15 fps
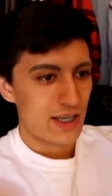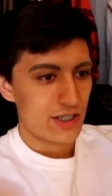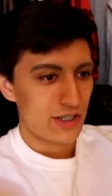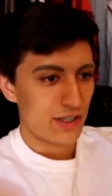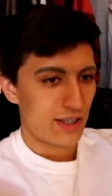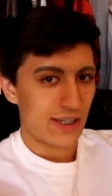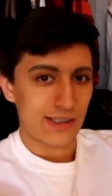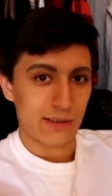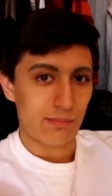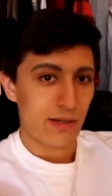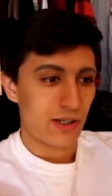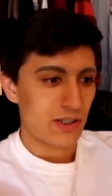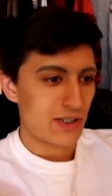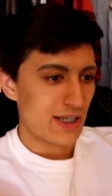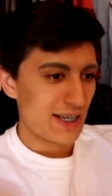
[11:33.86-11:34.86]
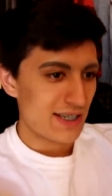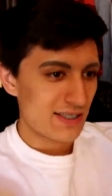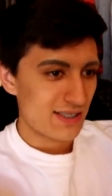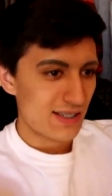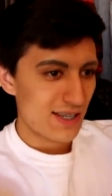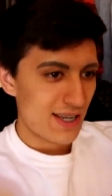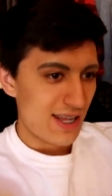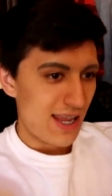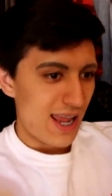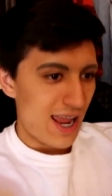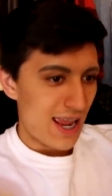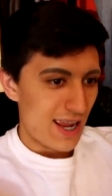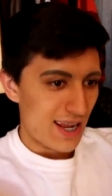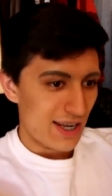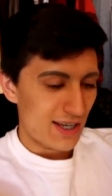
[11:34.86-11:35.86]
she likes it better tight,
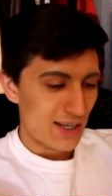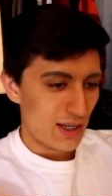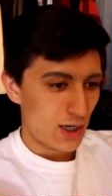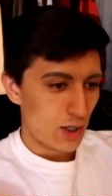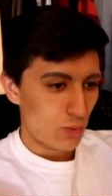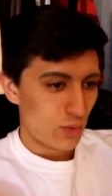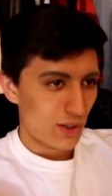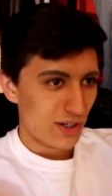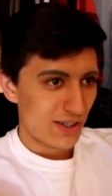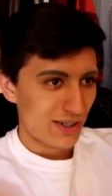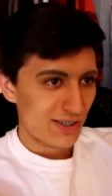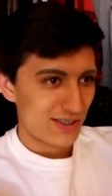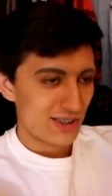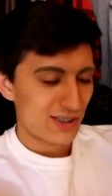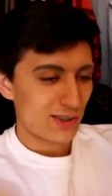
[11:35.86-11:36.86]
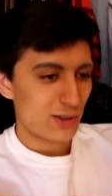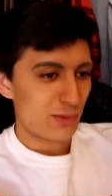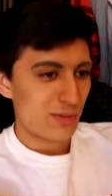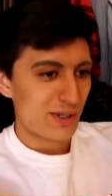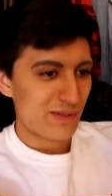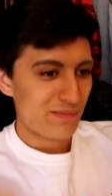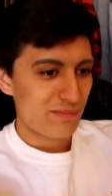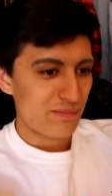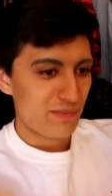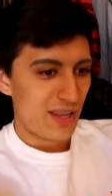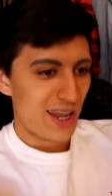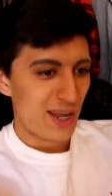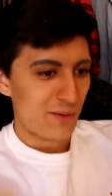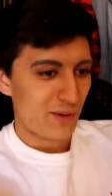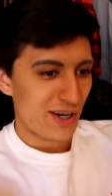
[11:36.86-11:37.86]
and just a little bit,
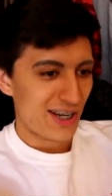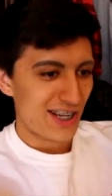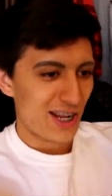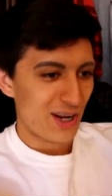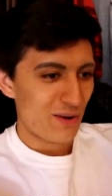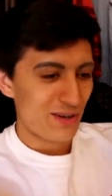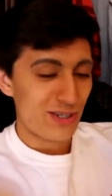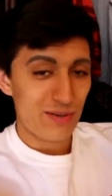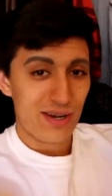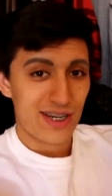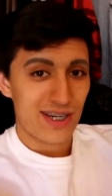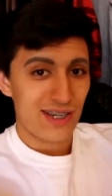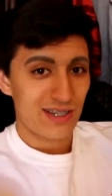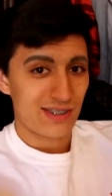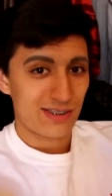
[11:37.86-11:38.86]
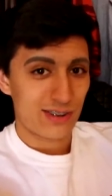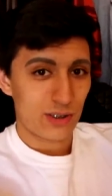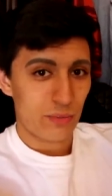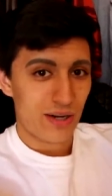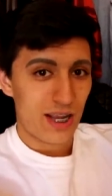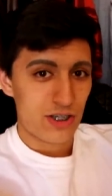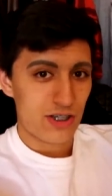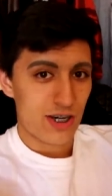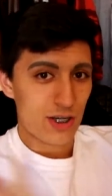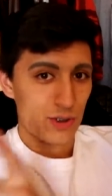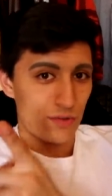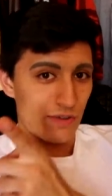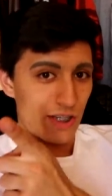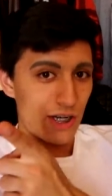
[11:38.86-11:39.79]
and we're gonna get going to IKEA, so we'll catch you guys over